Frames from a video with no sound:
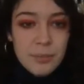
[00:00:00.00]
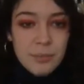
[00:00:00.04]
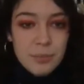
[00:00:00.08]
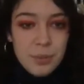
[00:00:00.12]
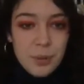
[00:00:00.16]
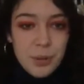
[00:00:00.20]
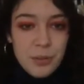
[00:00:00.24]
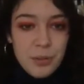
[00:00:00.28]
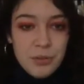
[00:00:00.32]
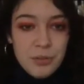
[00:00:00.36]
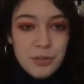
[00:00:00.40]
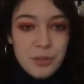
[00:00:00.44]

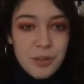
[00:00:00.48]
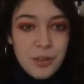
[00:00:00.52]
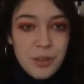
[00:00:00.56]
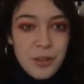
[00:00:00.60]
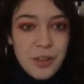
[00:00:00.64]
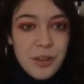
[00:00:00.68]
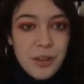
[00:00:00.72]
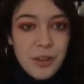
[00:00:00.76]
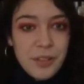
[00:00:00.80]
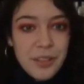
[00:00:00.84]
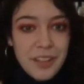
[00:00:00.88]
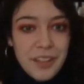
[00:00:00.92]

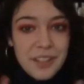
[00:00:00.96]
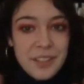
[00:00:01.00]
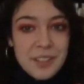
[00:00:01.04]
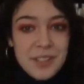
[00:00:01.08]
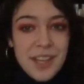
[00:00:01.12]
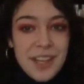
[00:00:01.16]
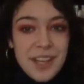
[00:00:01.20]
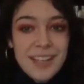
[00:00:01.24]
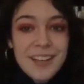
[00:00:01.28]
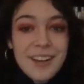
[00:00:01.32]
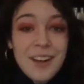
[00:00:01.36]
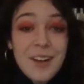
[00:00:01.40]
portfolio and then
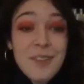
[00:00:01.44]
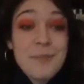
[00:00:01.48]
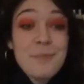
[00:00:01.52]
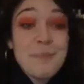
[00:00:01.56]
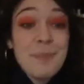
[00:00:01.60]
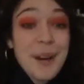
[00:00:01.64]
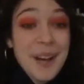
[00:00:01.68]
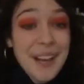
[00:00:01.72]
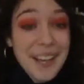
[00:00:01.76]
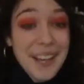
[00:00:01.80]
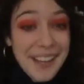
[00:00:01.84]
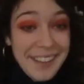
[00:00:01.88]
send it off.
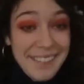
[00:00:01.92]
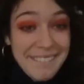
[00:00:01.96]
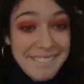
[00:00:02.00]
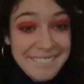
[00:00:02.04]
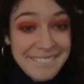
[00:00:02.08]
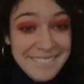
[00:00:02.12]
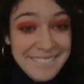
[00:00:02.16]
But